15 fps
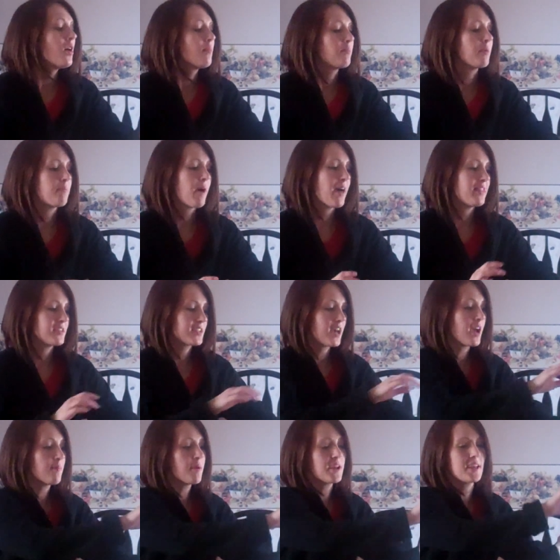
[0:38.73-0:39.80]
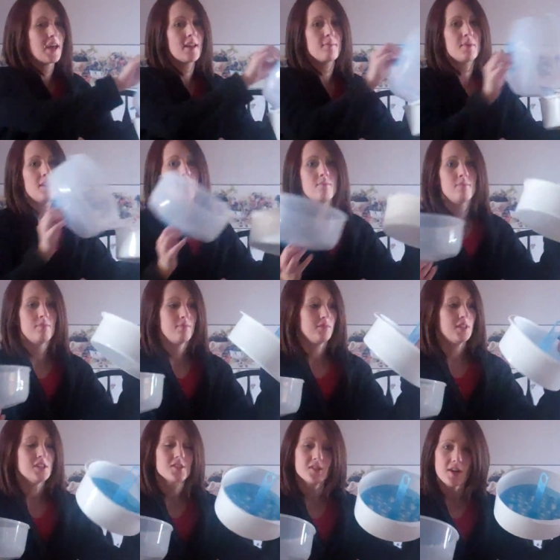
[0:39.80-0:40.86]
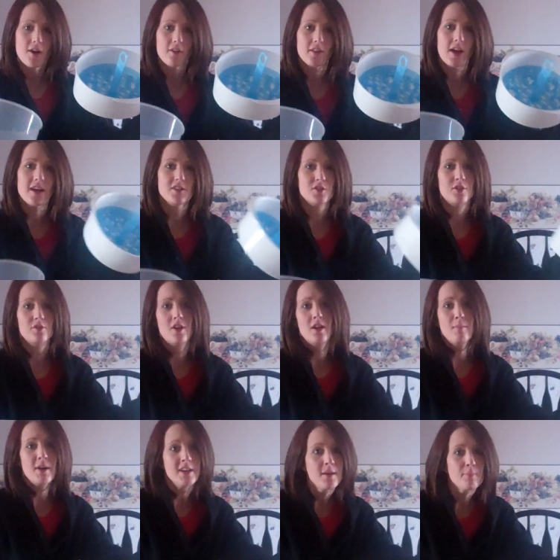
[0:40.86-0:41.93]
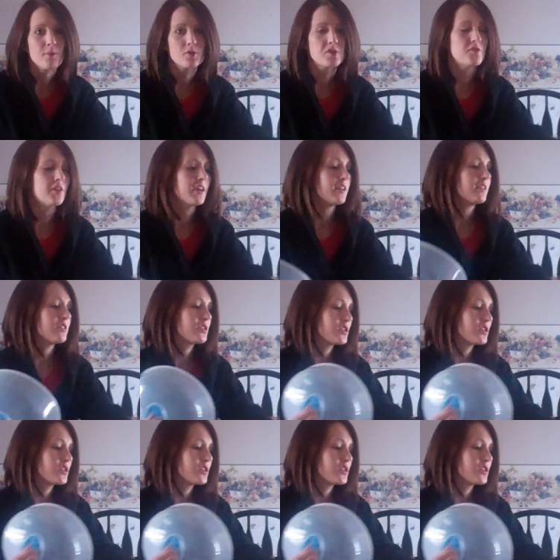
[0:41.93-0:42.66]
but by the time I get them in this sterilizer, none of my nipples fit.